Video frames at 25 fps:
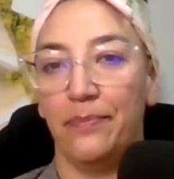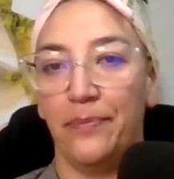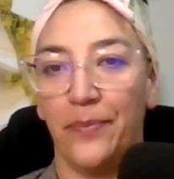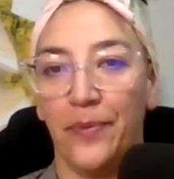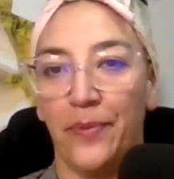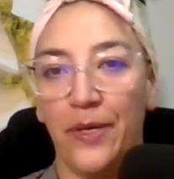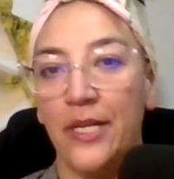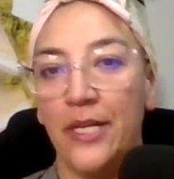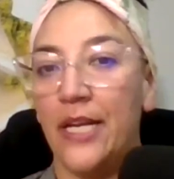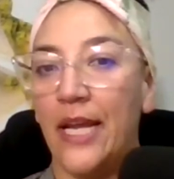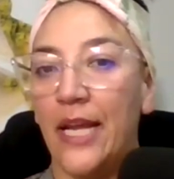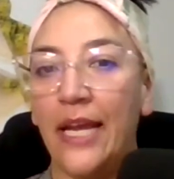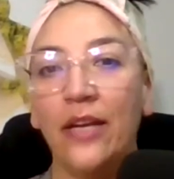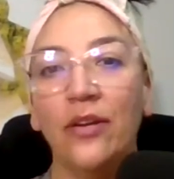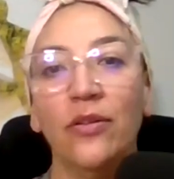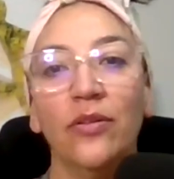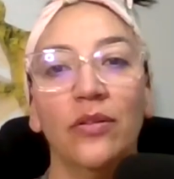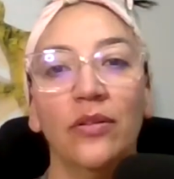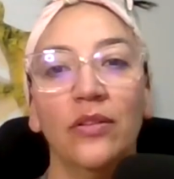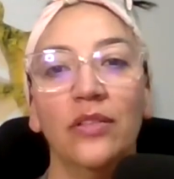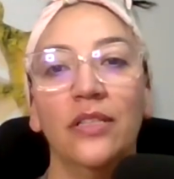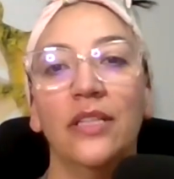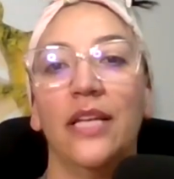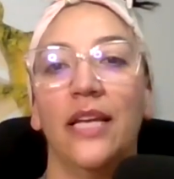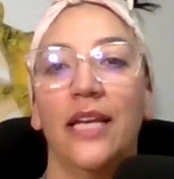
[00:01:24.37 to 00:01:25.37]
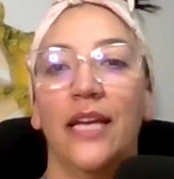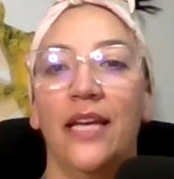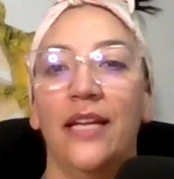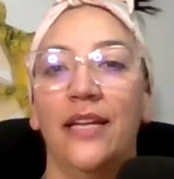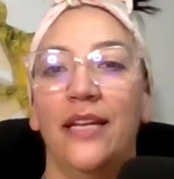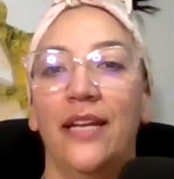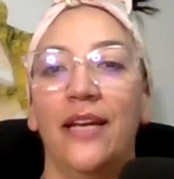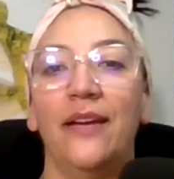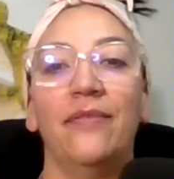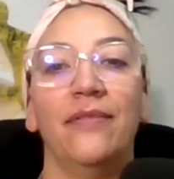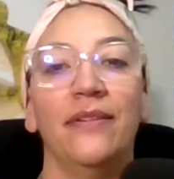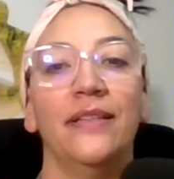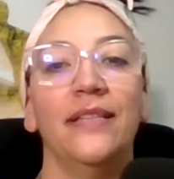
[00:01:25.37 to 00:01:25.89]
prenatal and
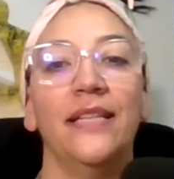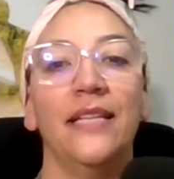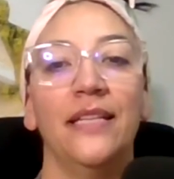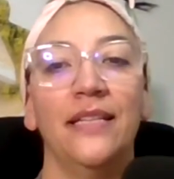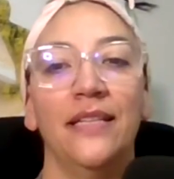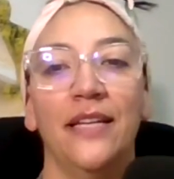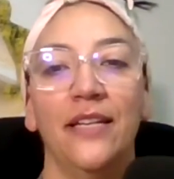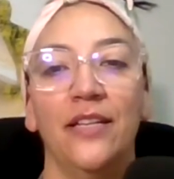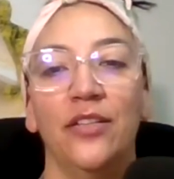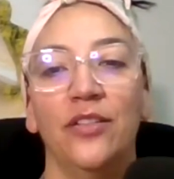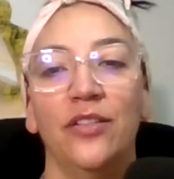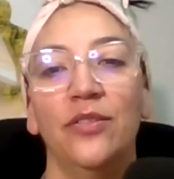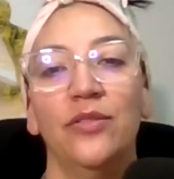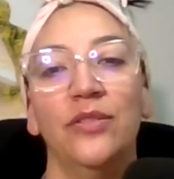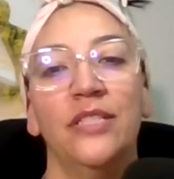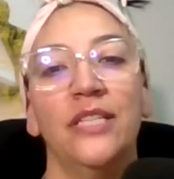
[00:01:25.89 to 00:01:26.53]
everything that you do,